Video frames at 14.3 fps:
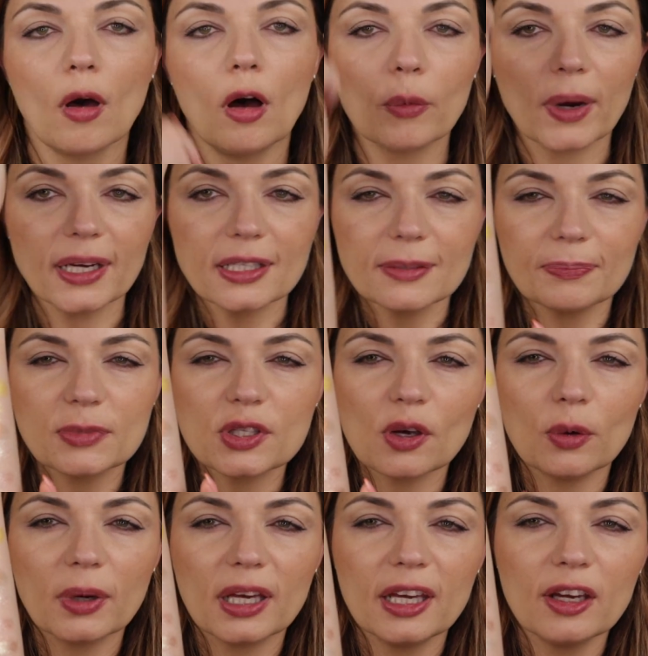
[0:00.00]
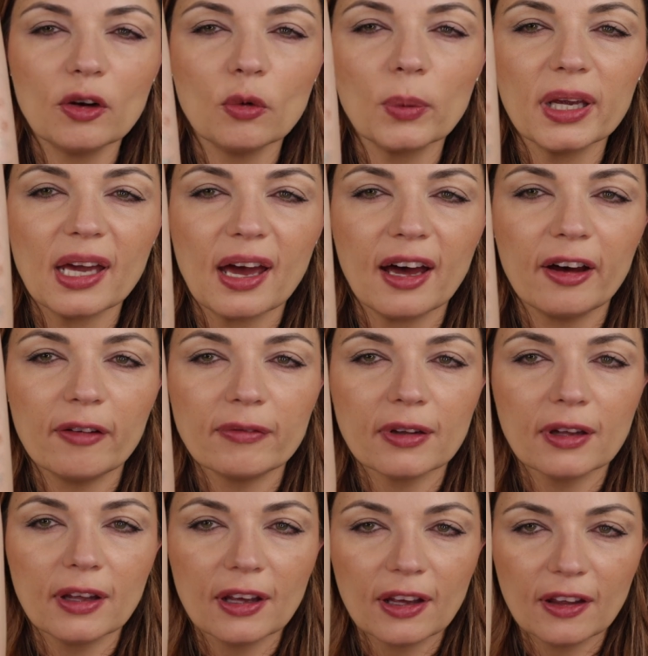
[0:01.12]
All right, so here we have
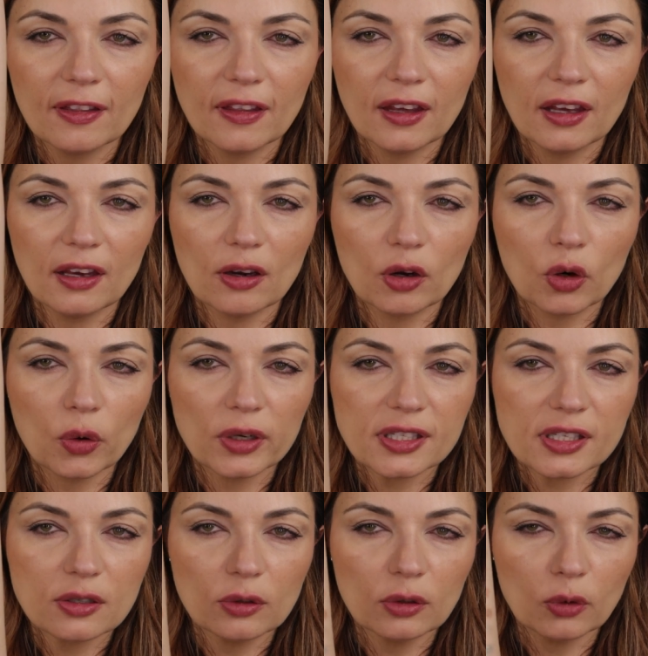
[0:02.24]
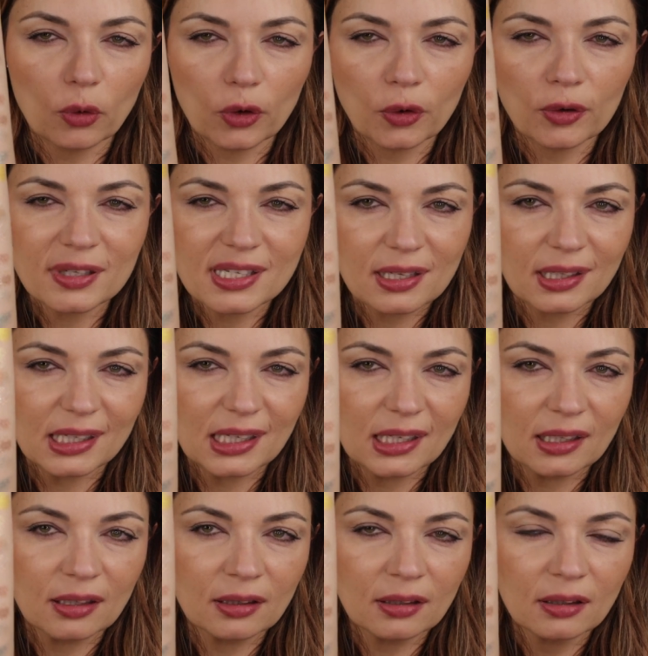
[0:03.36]
the crystal or
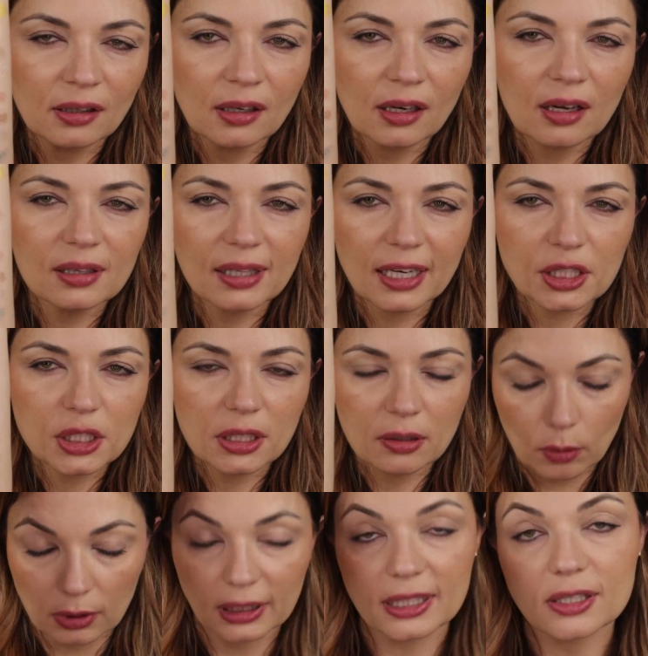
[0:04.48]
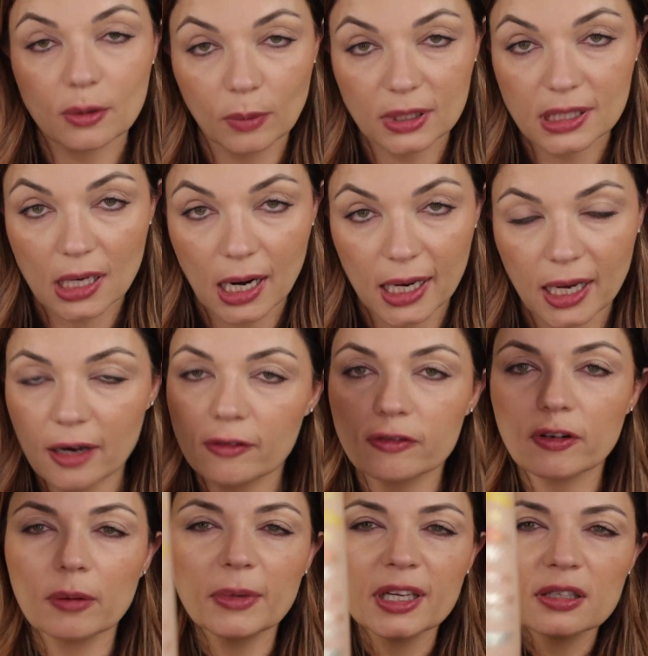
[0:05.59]
crystalline collection, or at least the ones that I have
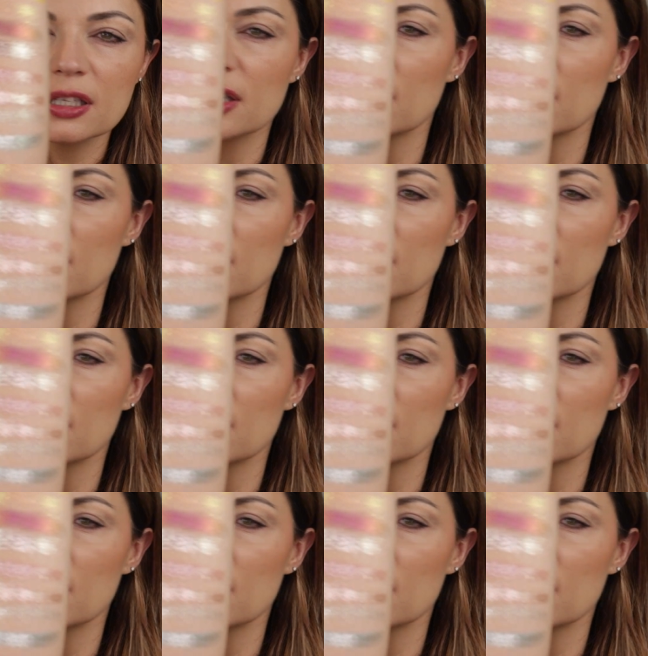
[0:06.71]
from it.